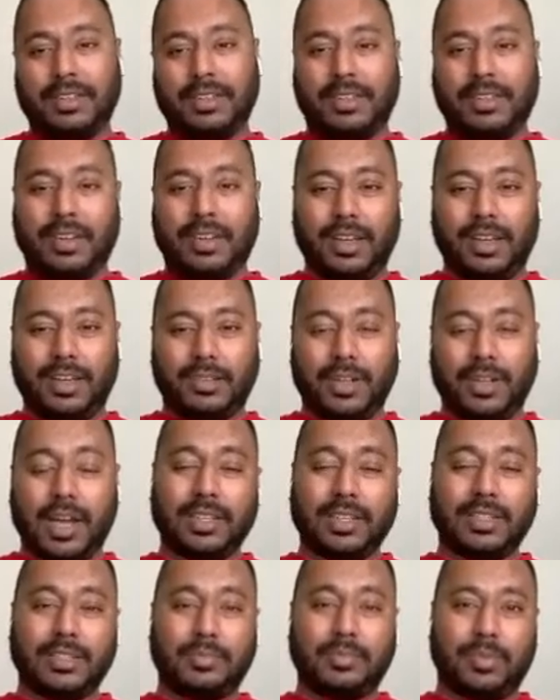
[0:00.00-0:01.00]
You
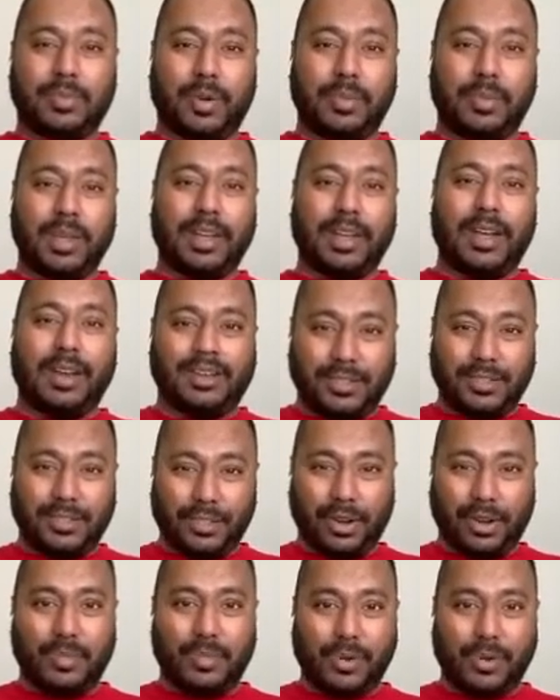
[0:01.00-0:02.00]
guys probably can't
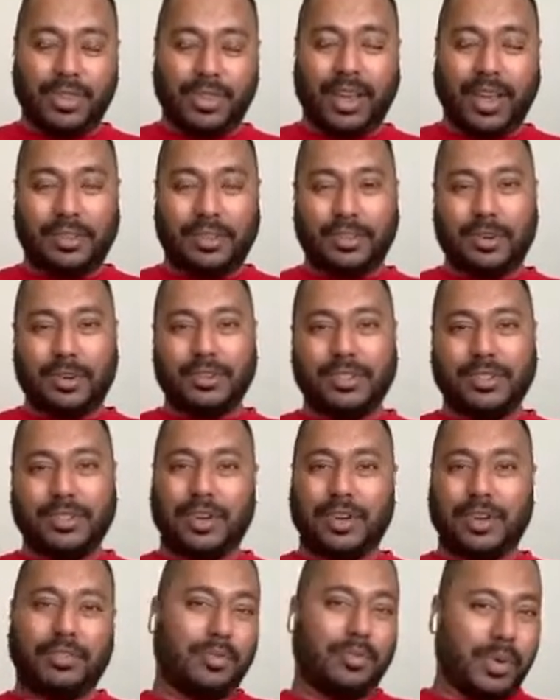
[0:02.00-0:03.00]
join both hackathons. You
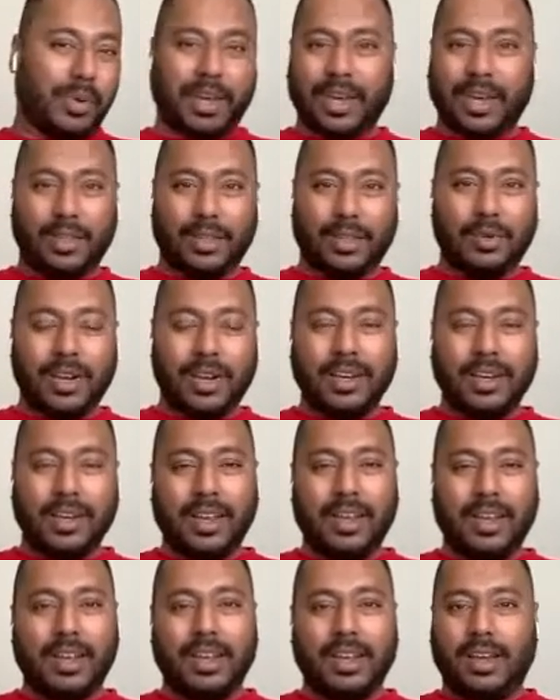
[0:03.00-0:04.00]
have to pick either one.
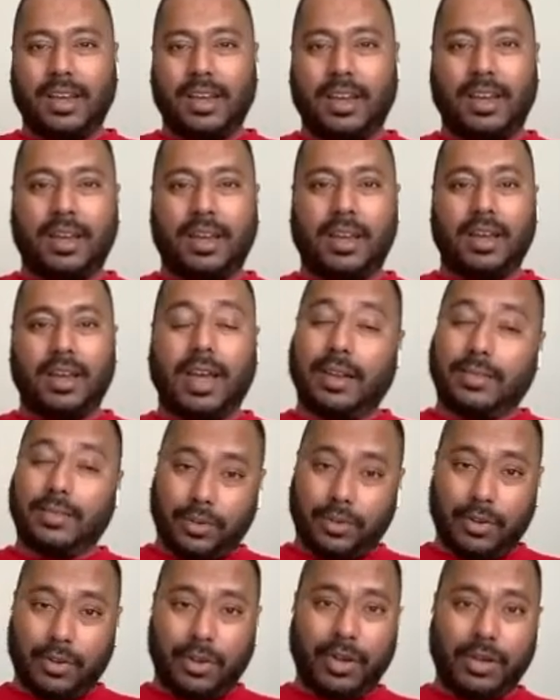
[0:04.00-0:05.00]
And
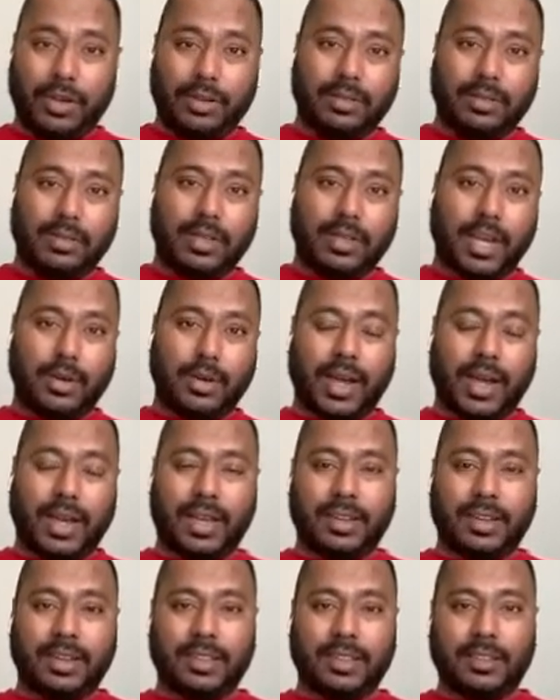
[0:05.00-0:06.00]
for Can You Hack
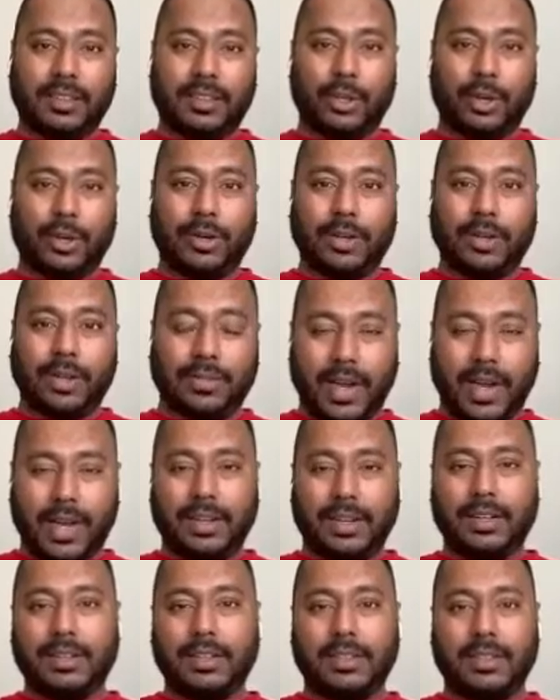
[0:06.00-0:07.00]
It Datathon, the
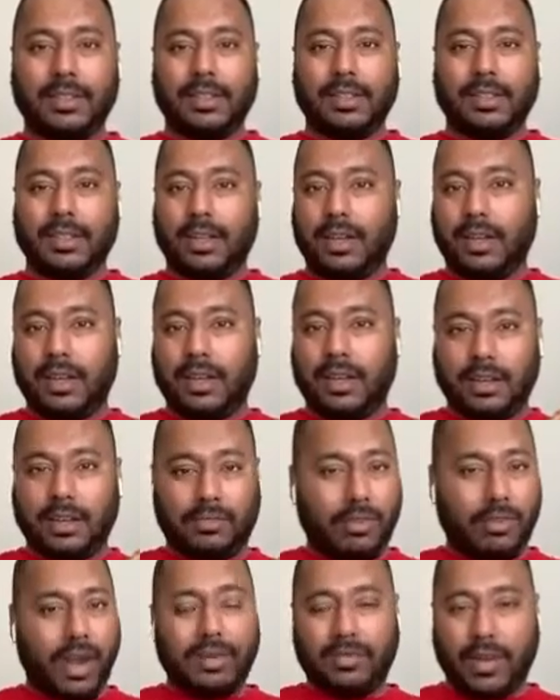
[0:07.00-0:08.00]
final
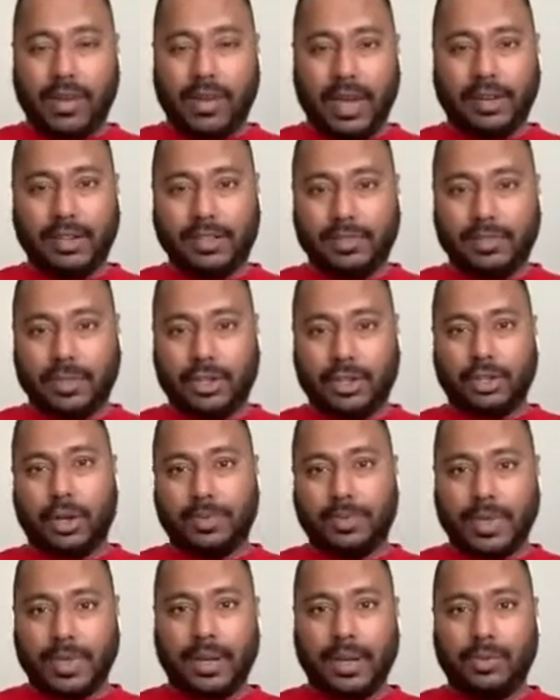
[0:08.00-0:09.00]
grand finals for the
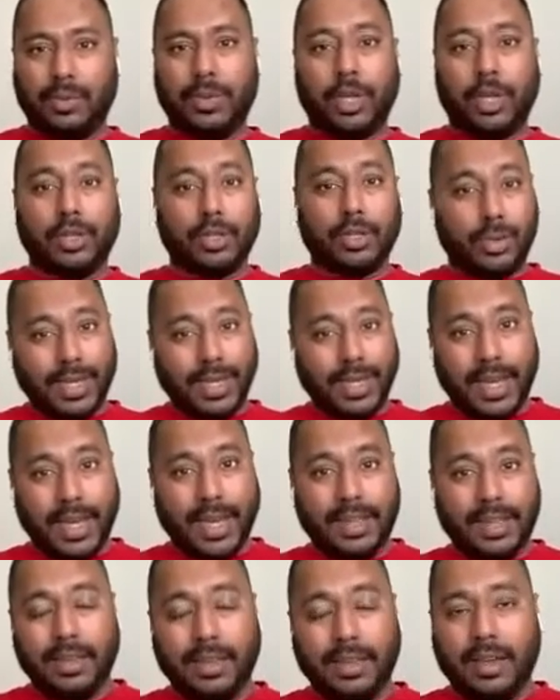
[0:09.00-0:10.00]
top 10 will be on the
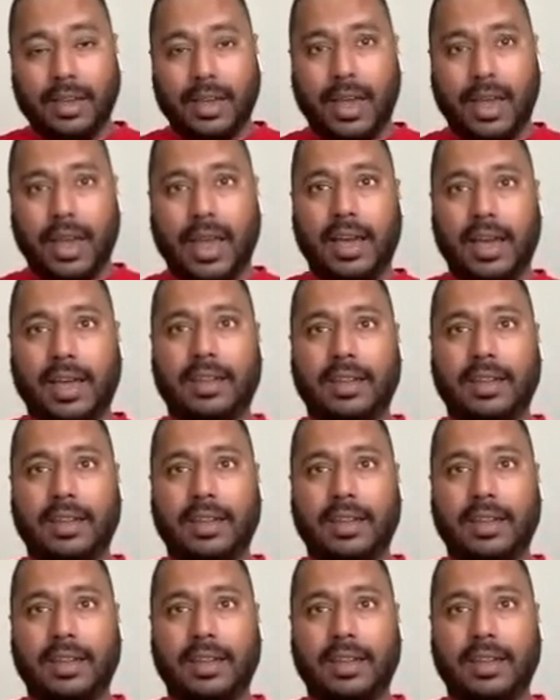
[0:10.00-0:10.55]
28th at